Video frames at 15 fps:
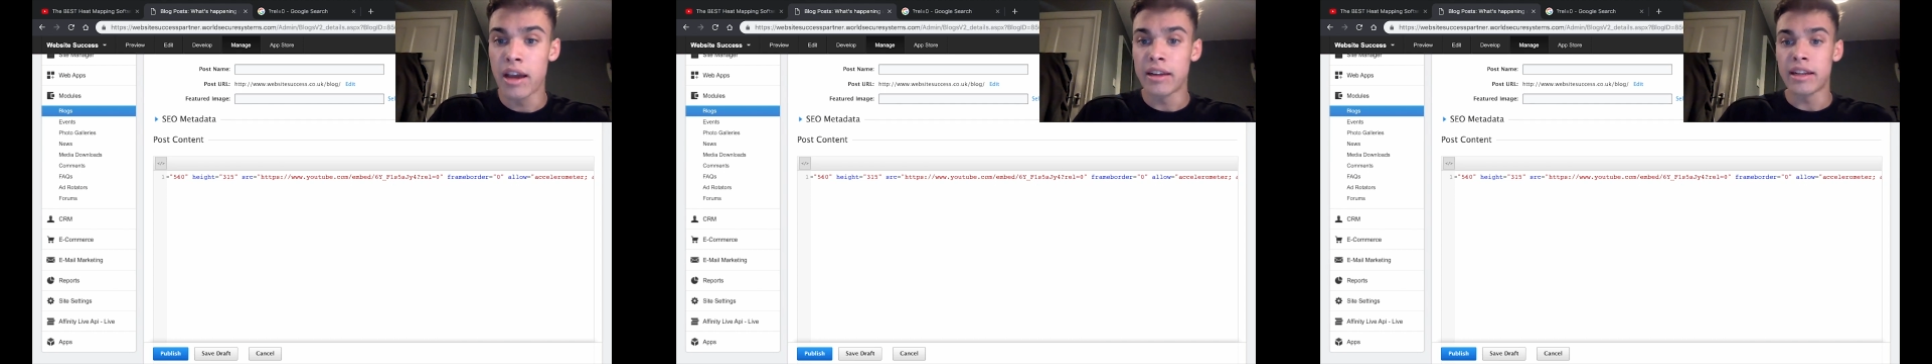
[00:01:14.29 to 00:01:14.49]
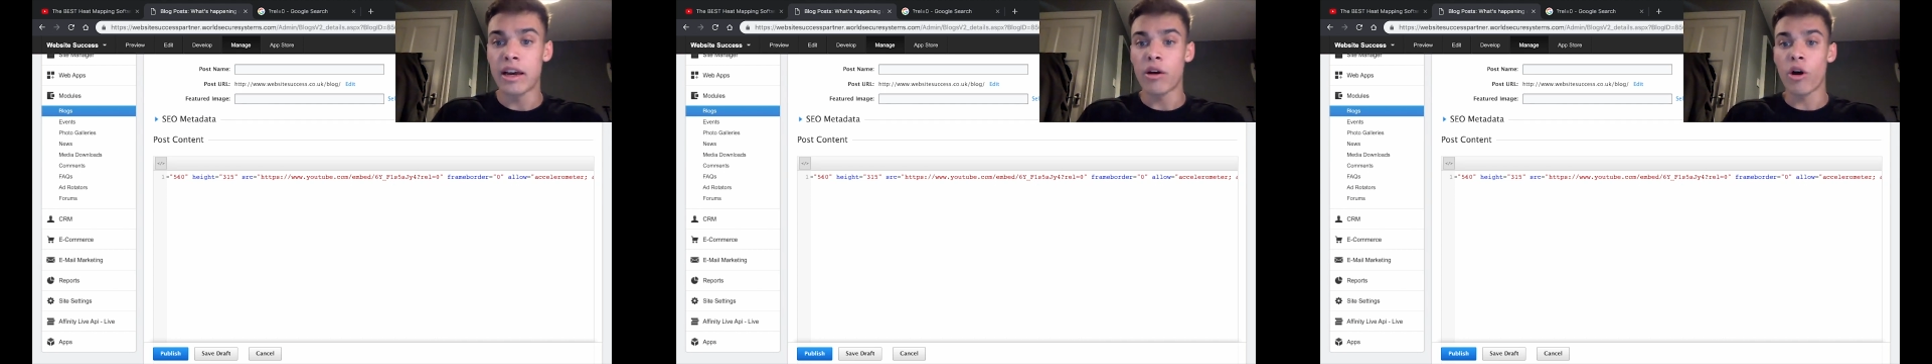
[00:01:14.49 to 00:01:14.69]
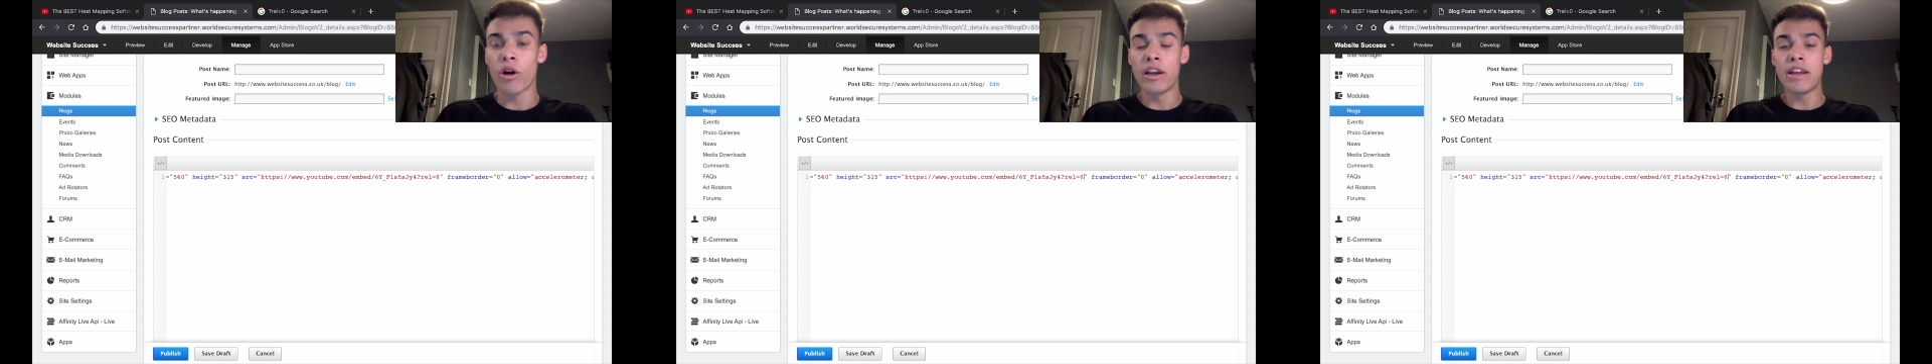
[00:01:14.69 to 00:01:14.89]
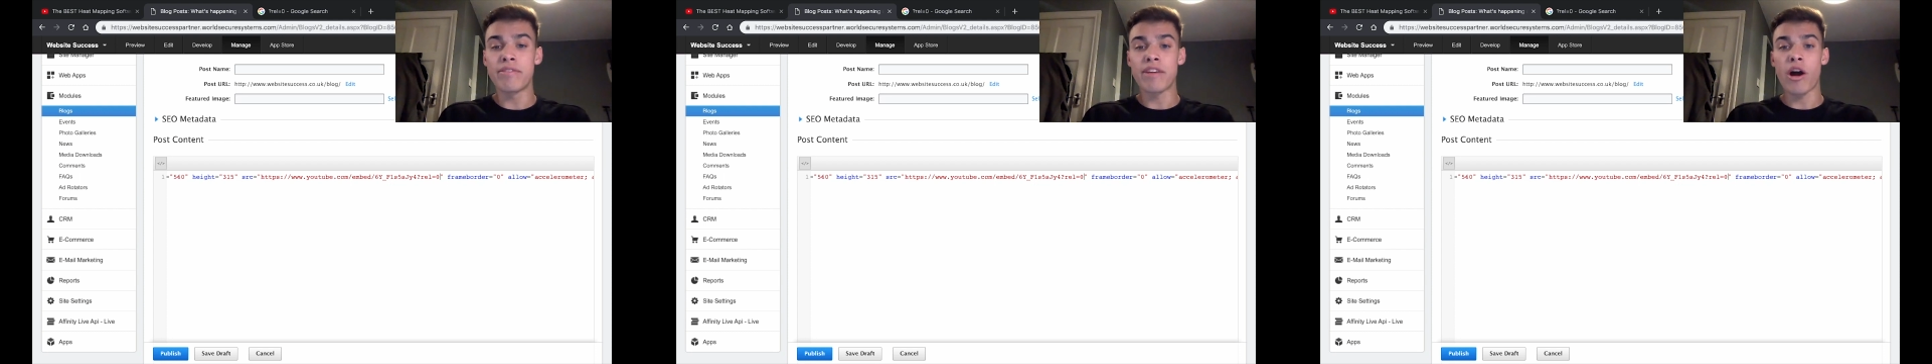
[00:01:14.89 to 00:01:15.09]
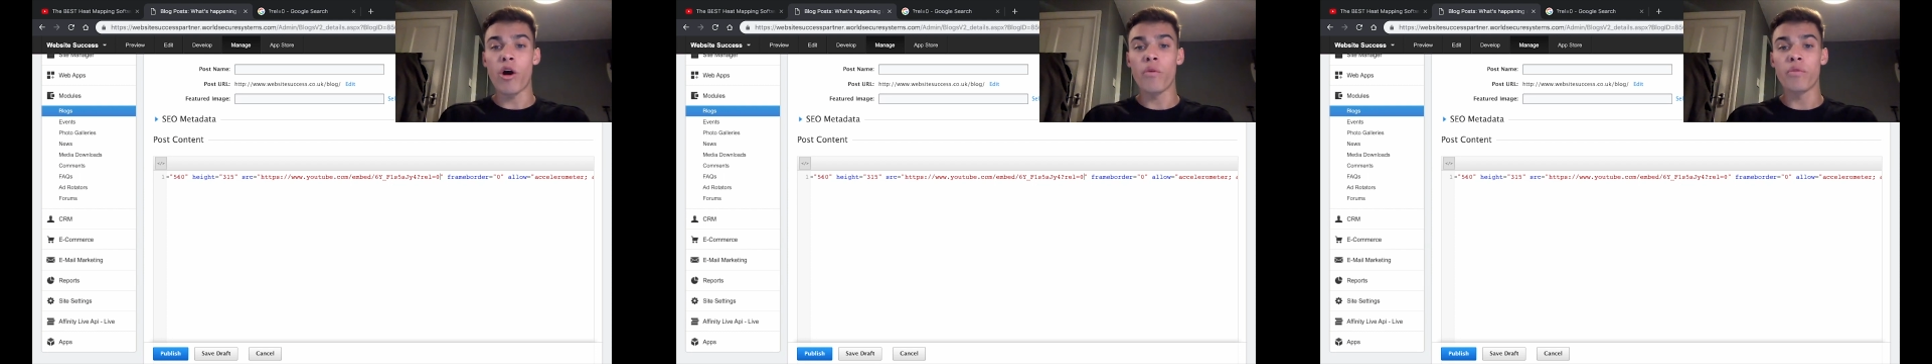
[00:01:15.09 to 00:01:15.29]
Now I'll
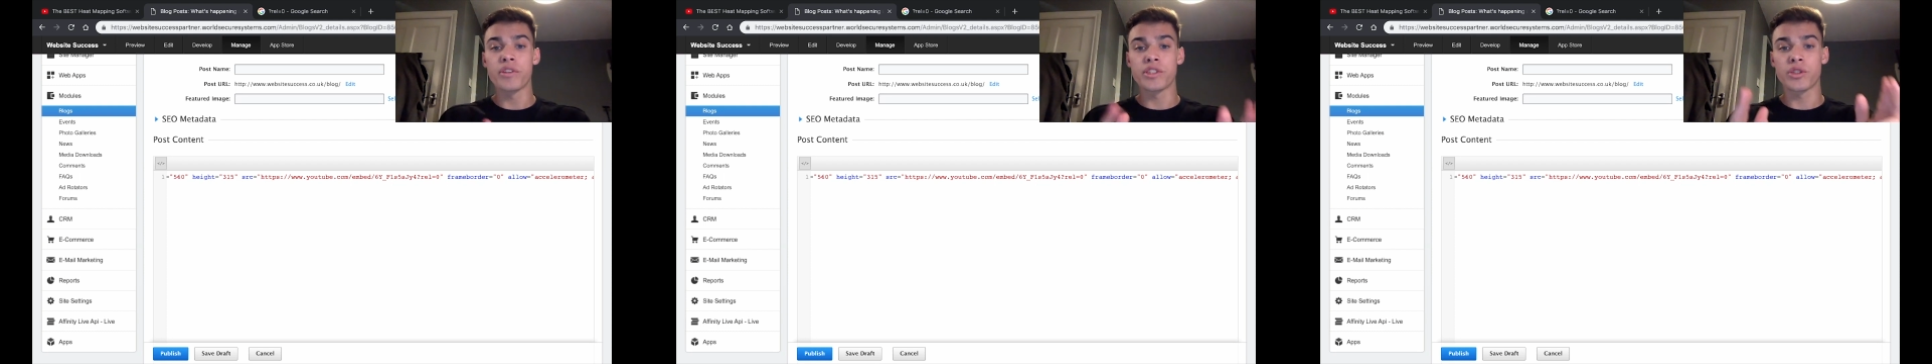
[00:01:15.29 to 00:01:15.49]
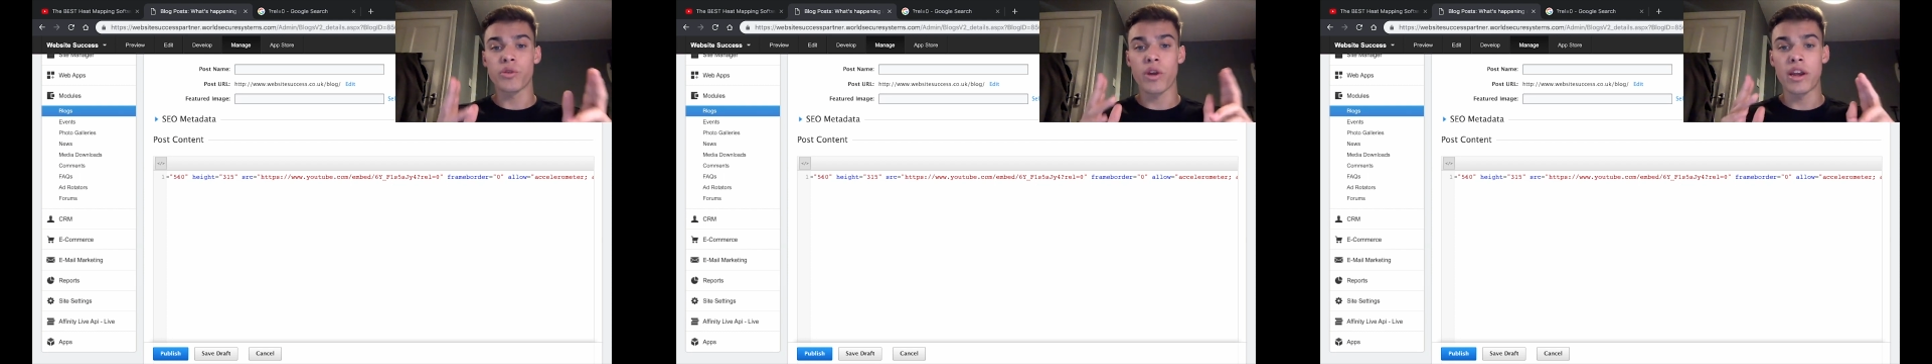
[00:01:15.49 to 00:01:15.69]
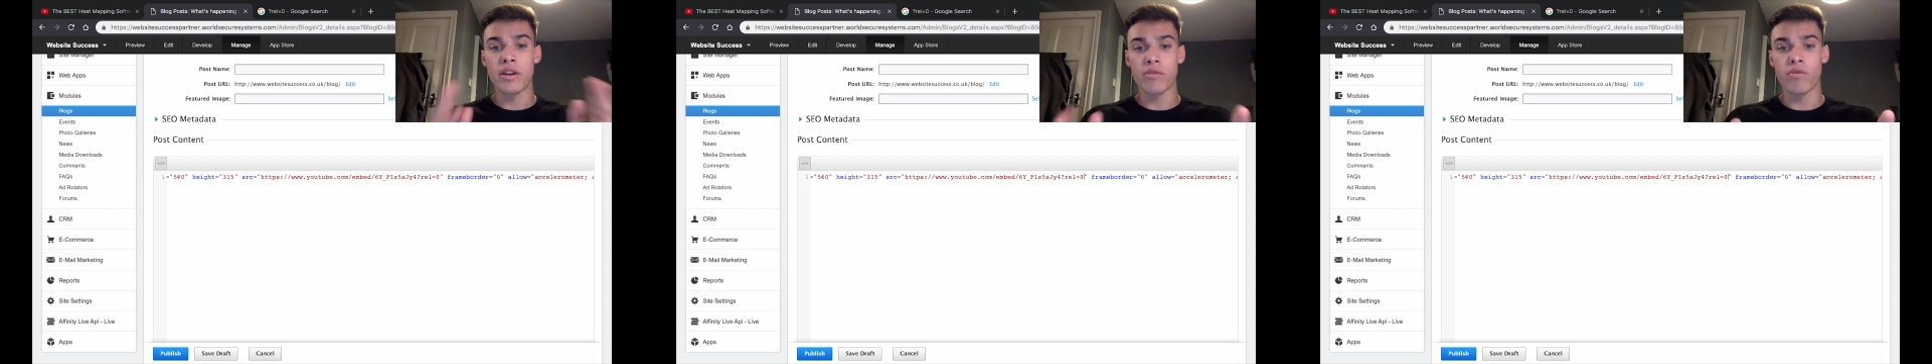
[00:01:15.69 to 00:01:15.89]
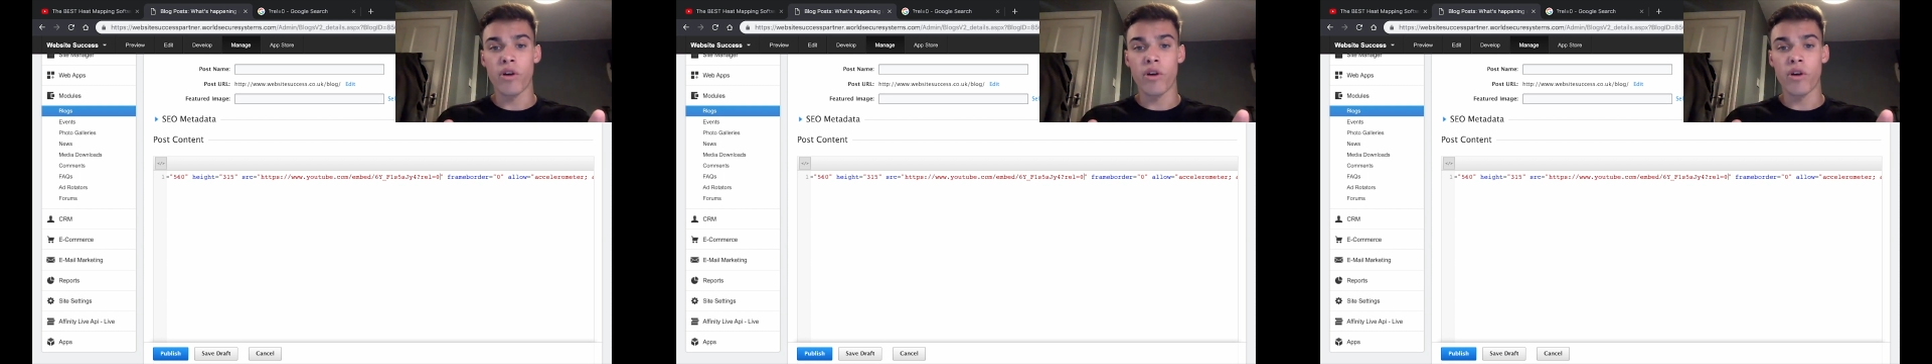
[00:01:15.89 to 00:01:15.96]
leave that on the screen